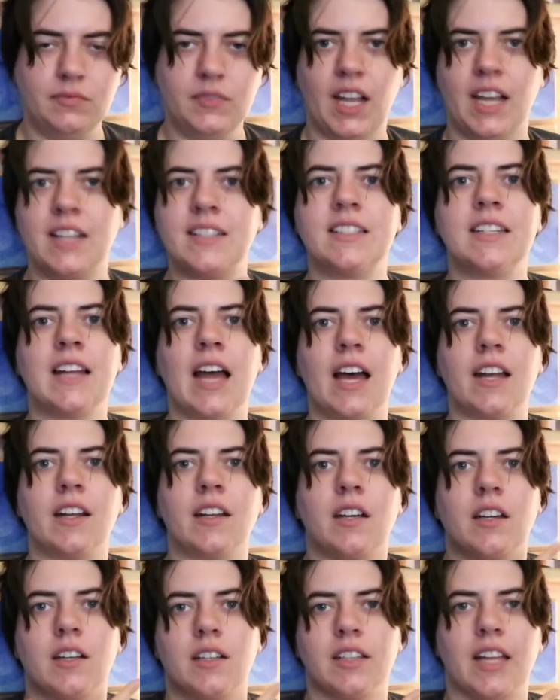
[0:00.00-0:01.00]
It's not
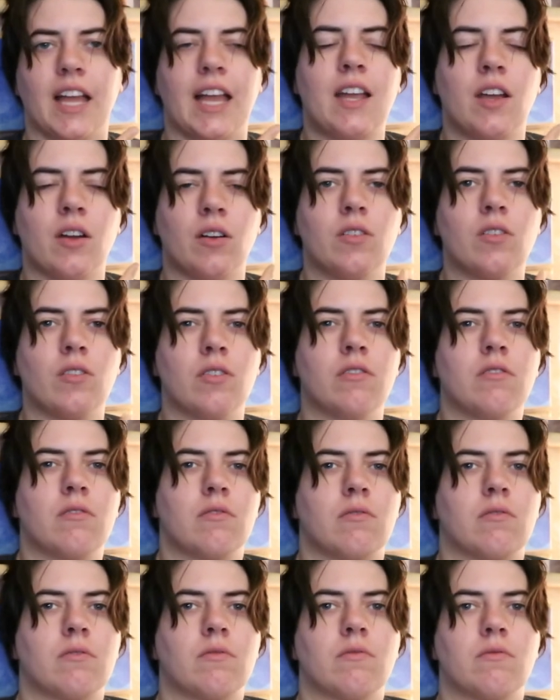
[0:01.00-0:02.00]
a, like,
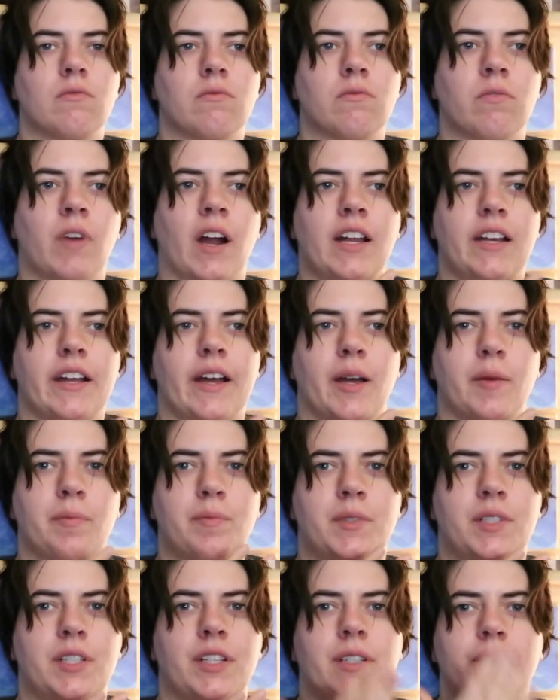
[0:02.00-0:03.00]
right up
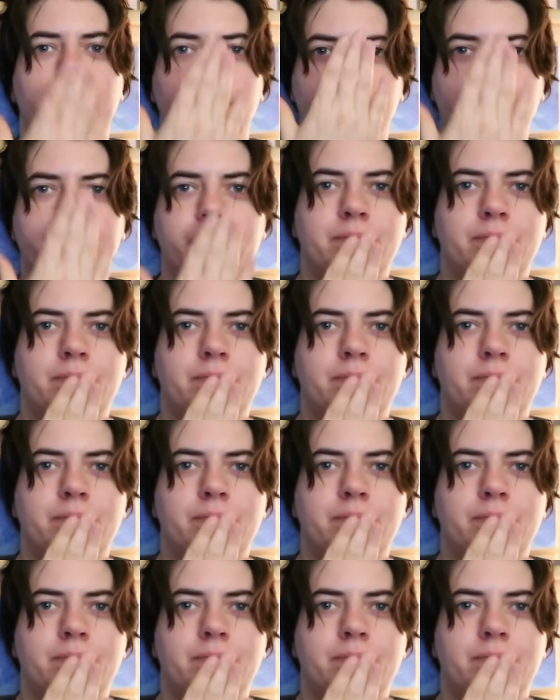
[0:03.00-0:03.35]
to